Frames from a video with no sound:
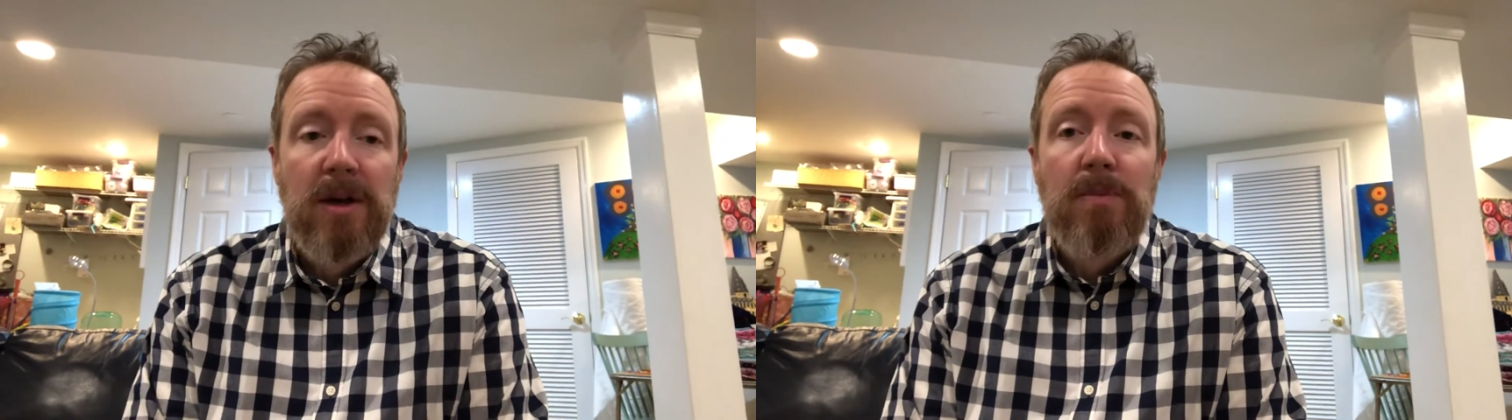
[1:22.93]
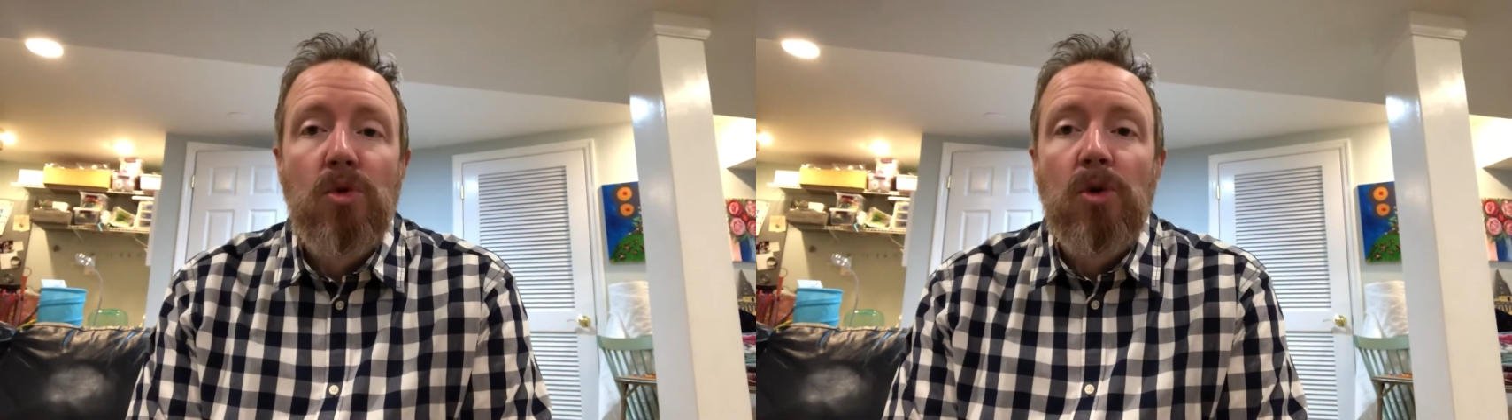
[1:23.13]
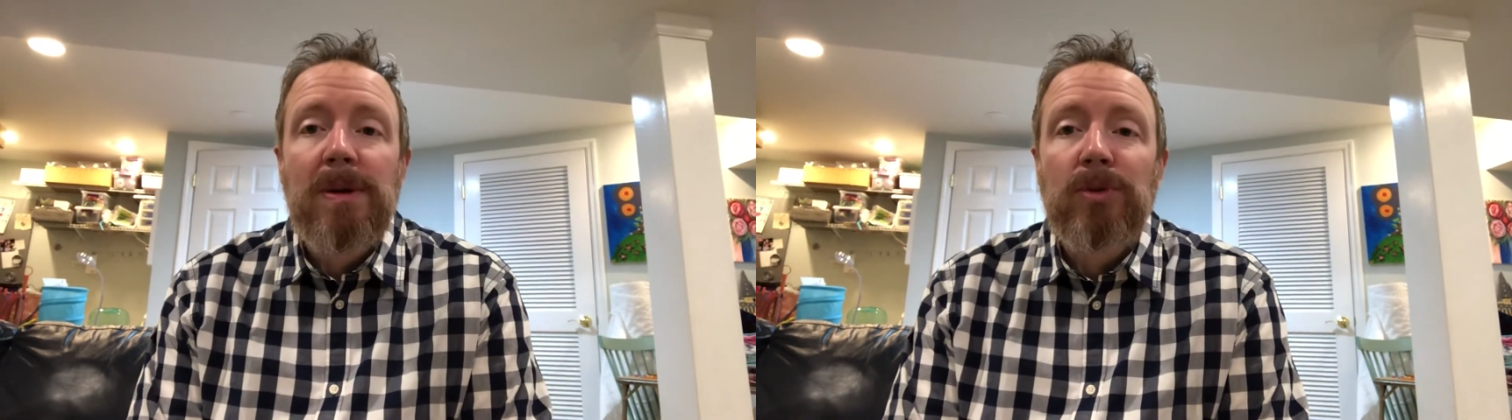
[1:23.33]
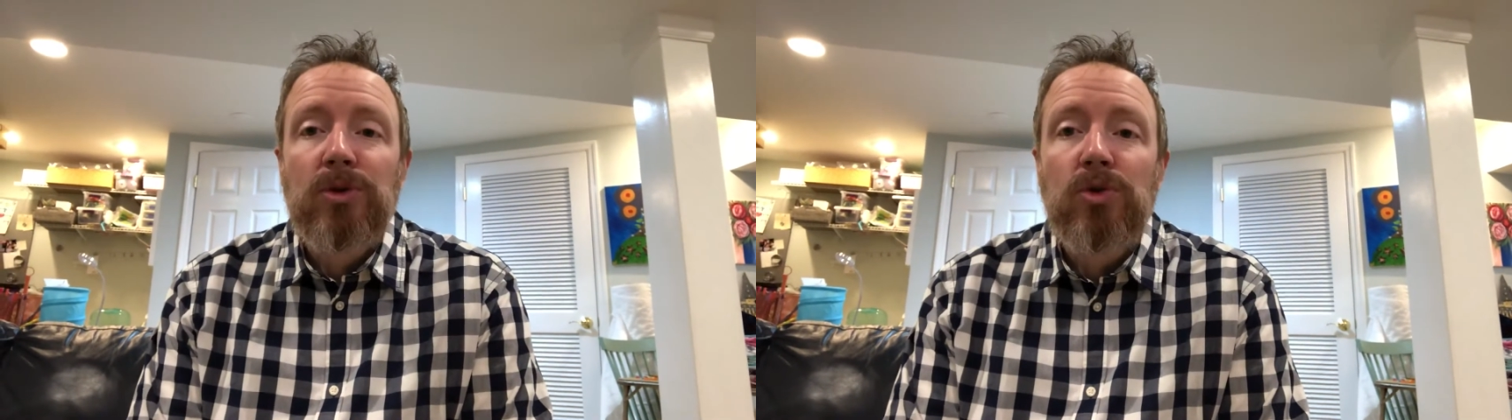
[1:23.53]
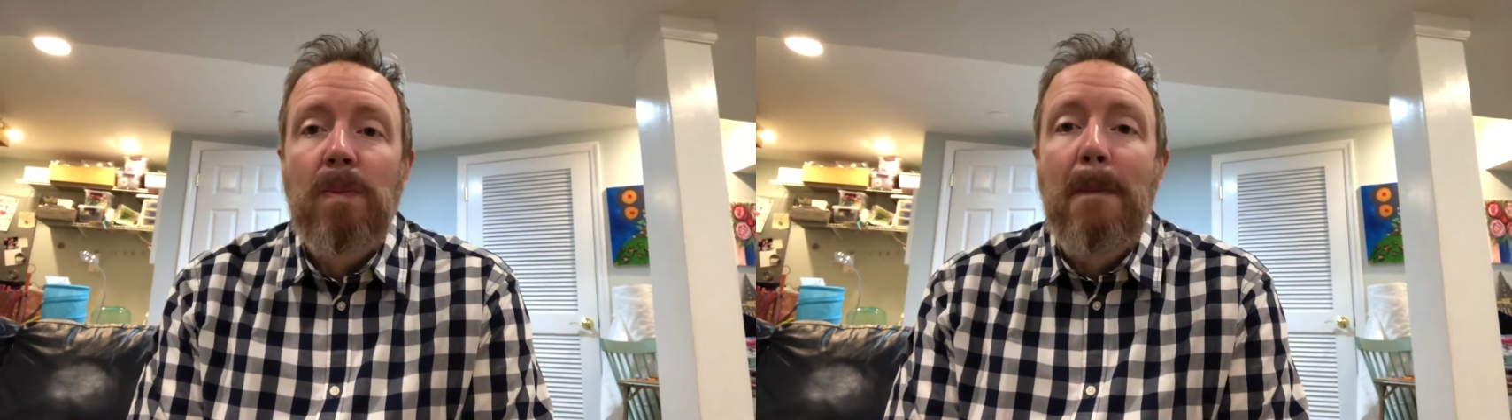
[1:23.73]
More people
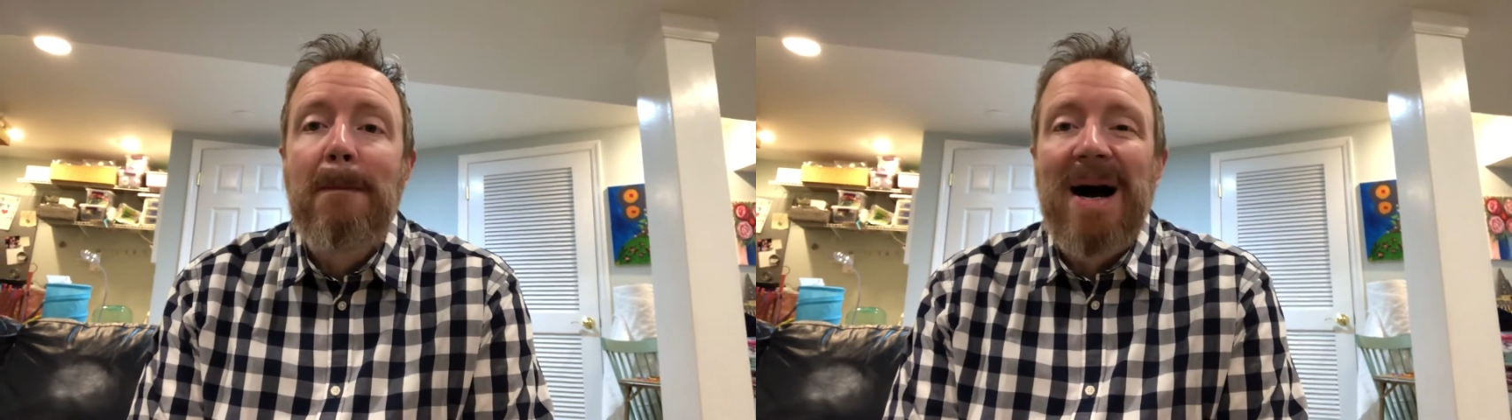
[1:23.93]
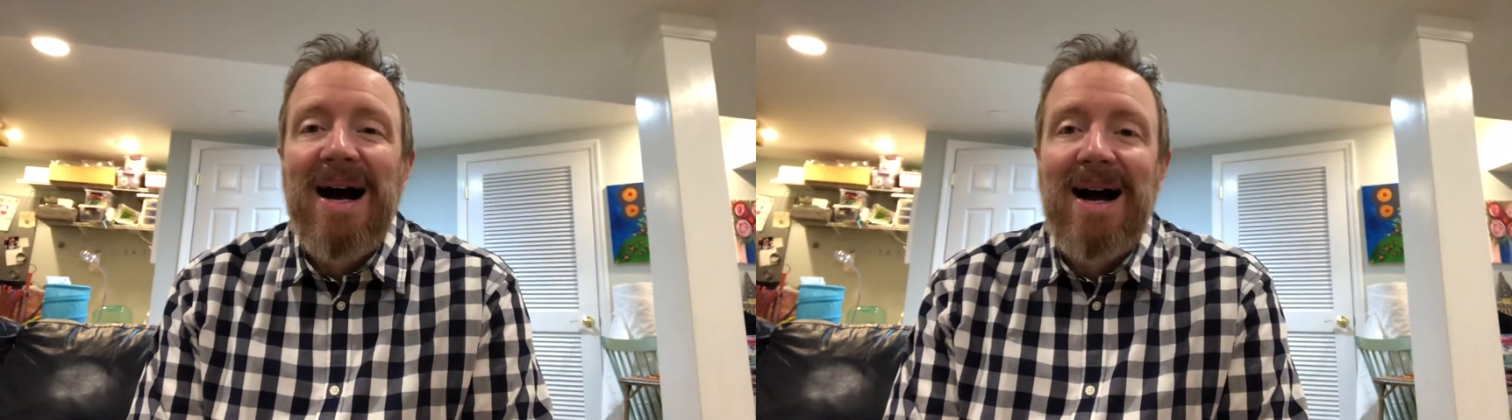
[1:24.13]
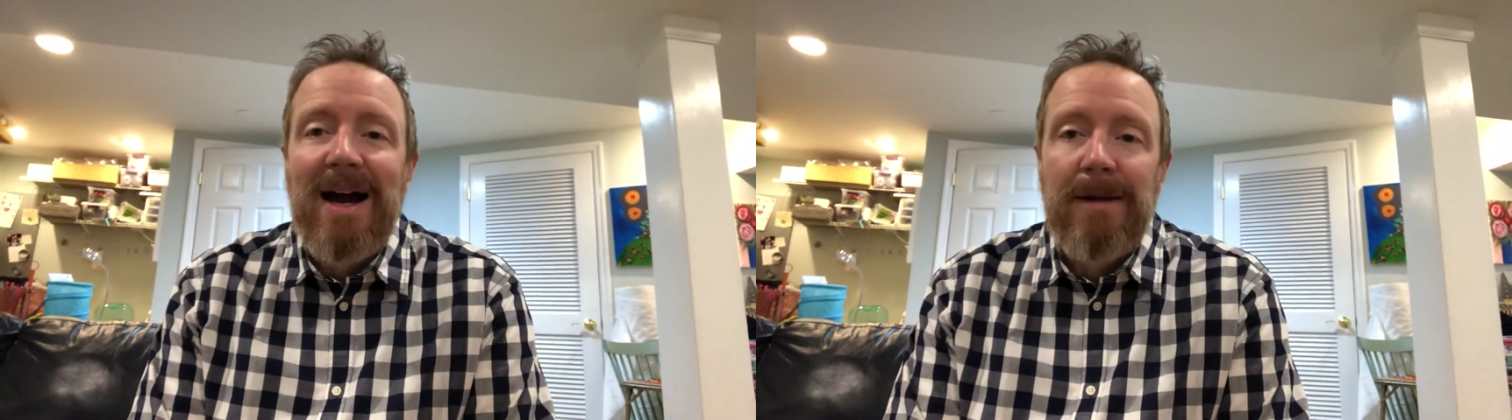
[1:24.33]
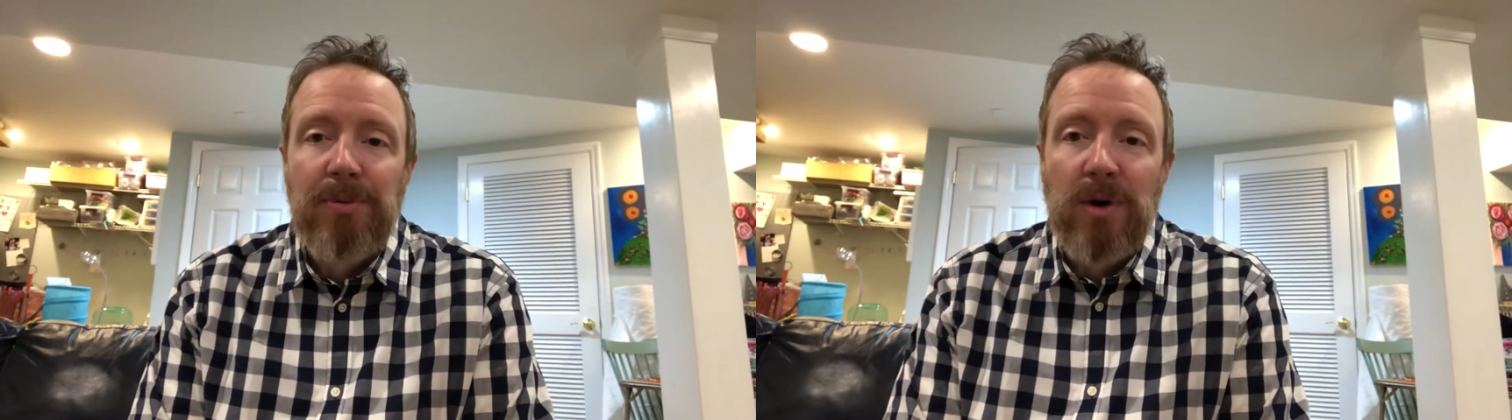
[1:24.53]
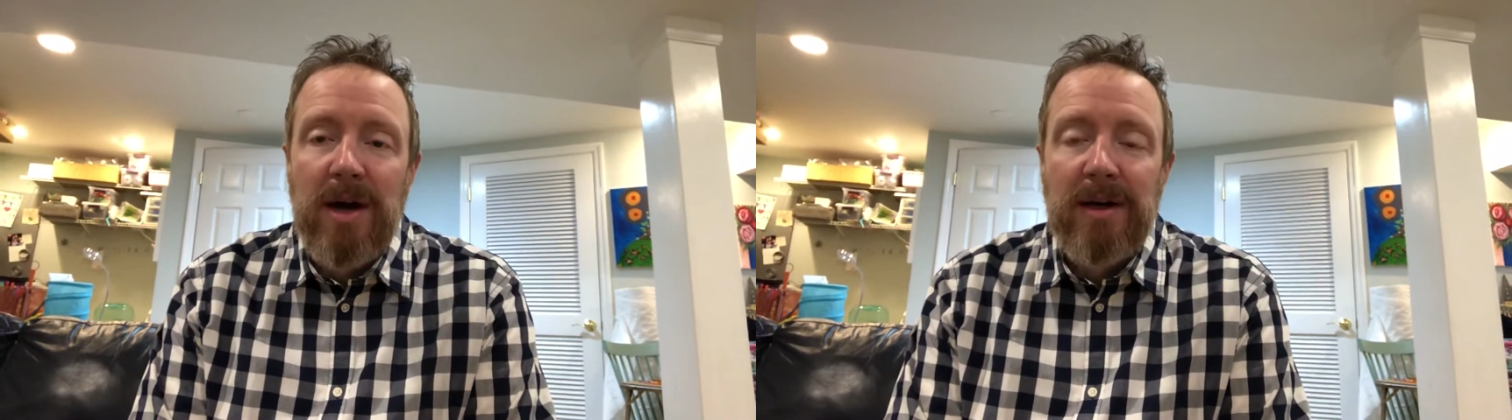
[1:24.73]
to buy
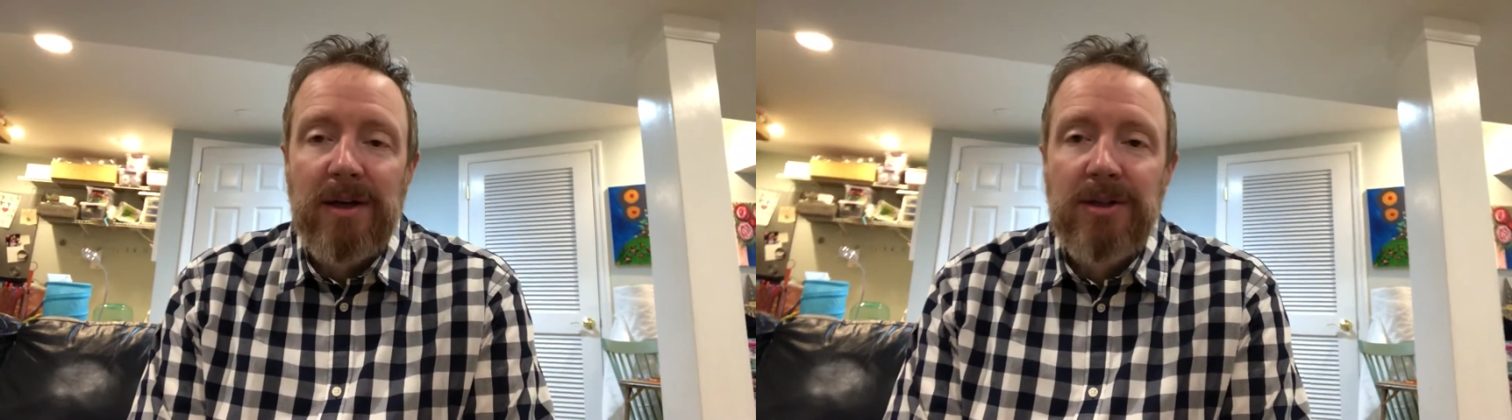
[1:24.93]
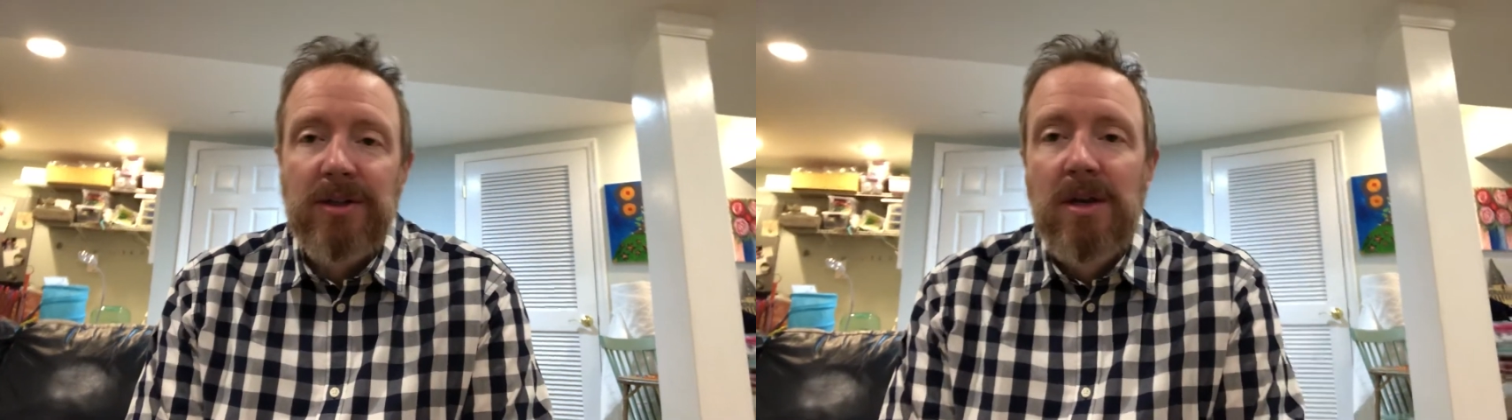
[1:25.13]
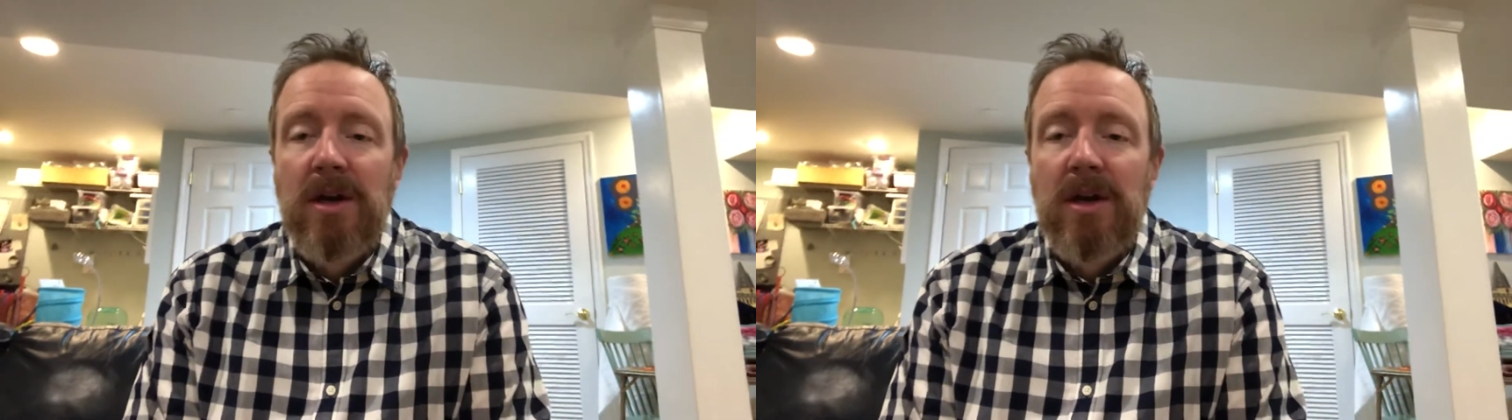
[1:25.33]
products.